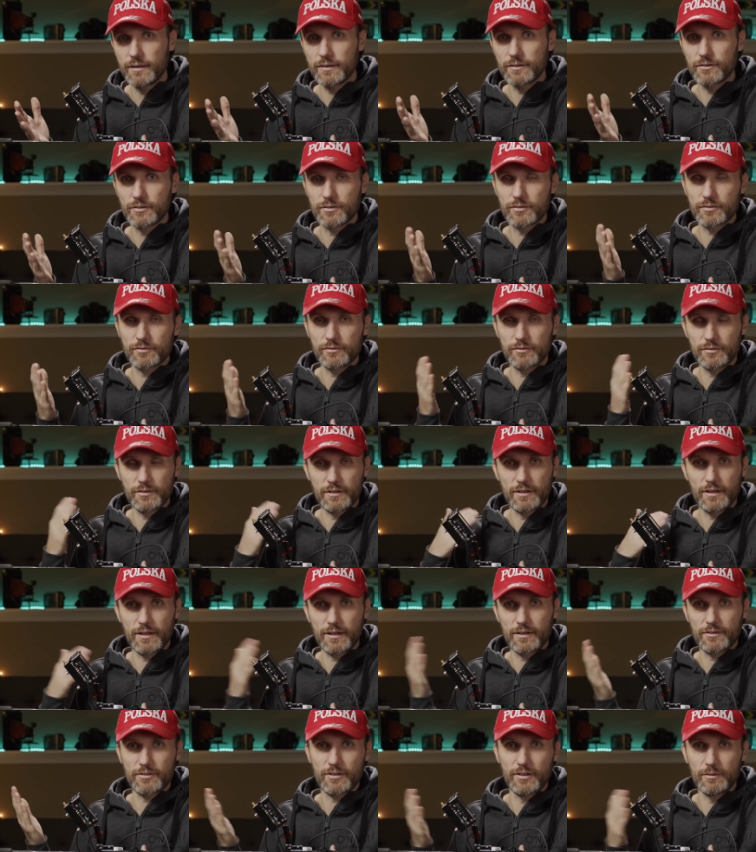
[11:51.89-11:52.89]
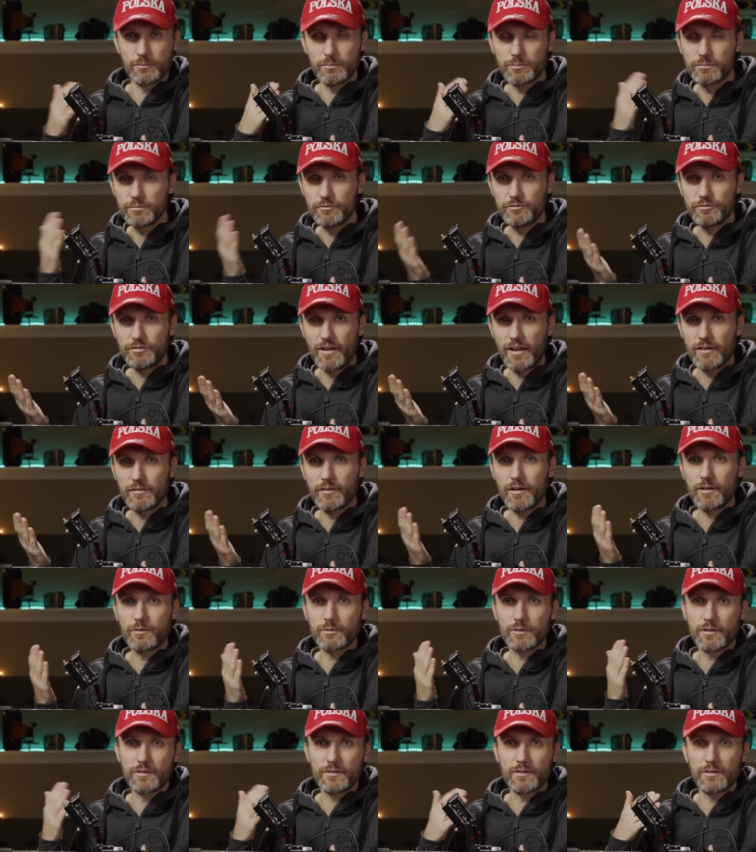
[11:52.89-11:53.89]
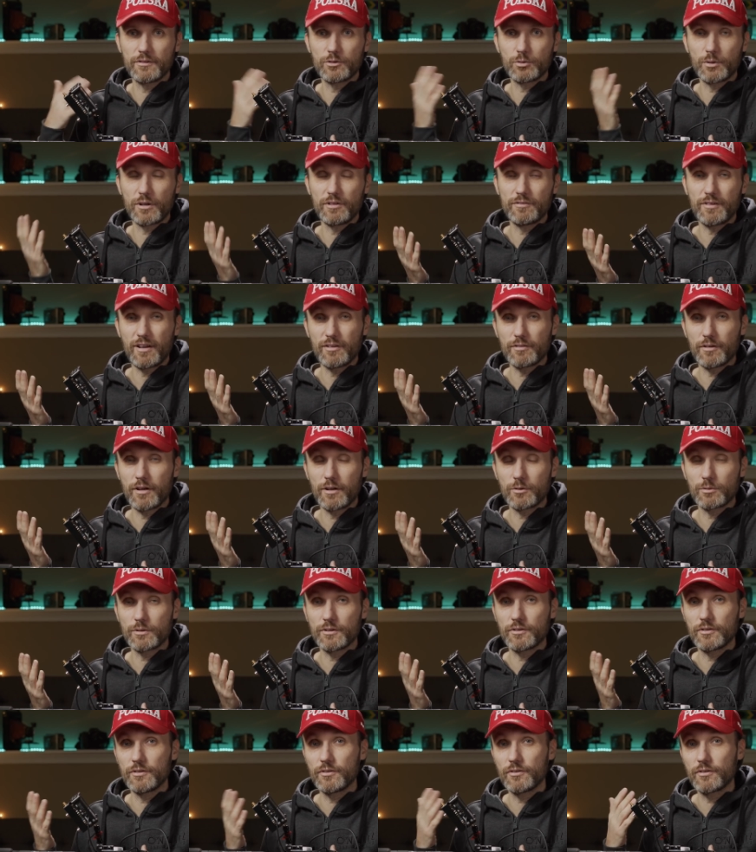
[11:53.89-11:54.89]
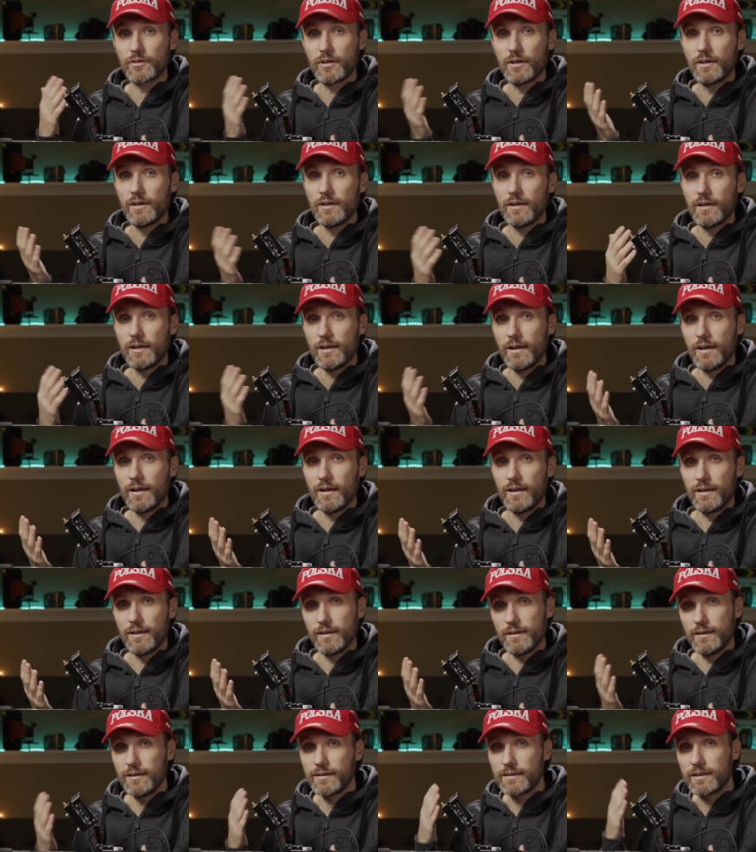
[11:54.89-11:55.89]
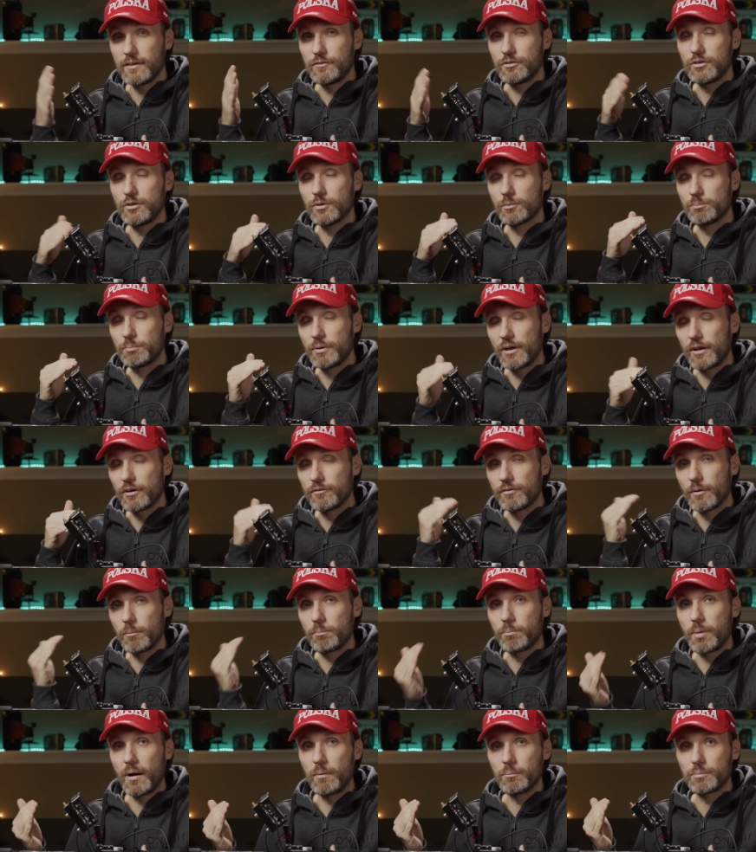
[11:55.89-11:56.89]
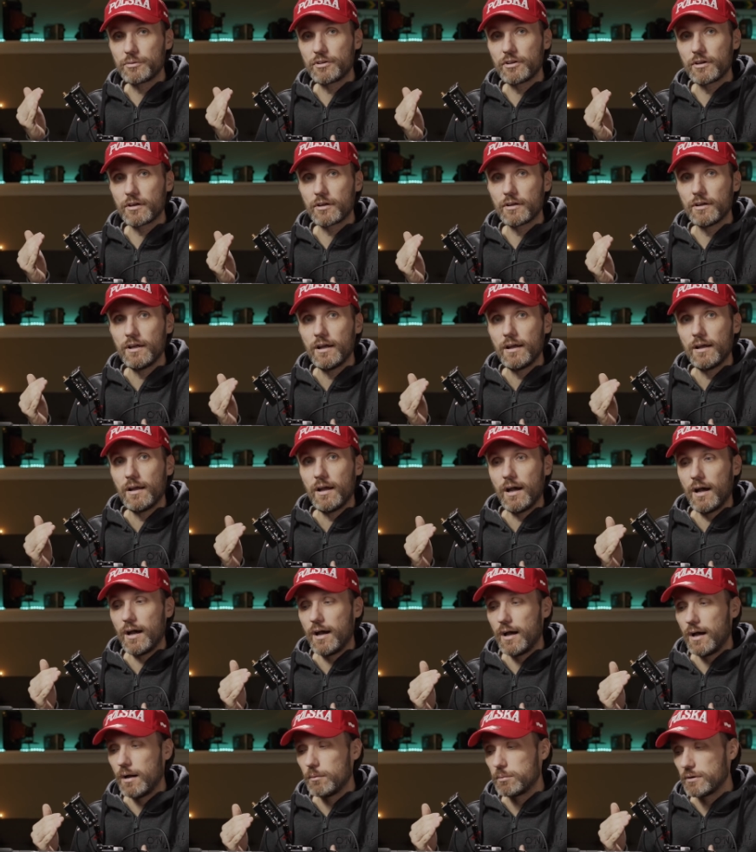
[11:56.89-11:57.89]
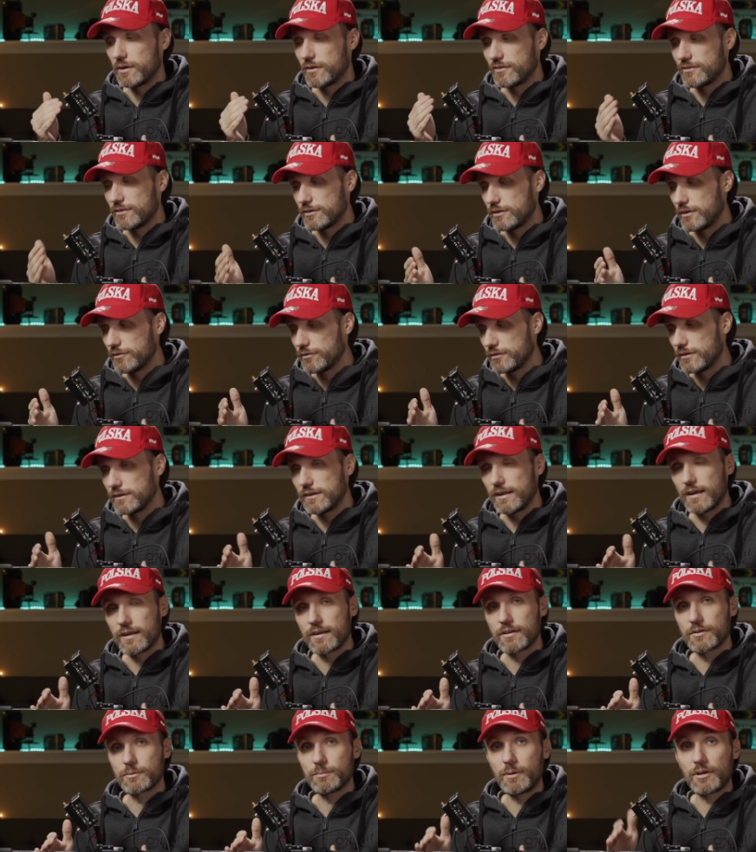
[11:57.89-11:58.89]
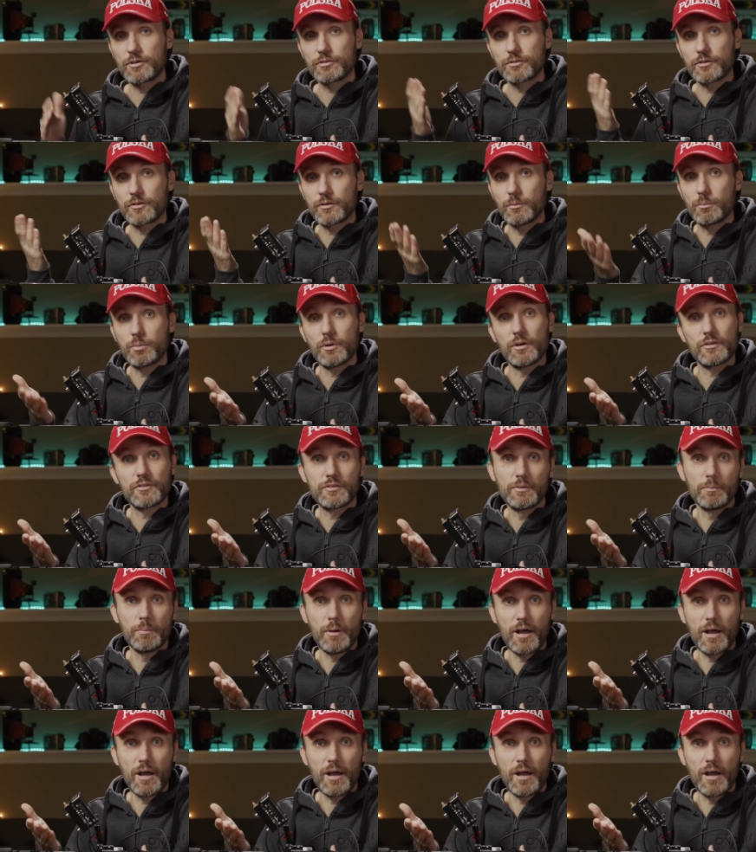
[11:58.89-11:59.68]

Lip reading: It's, like I said, 500 and 2500 it gives you a bit of a bump there, but it's definitely not as much, for example, as the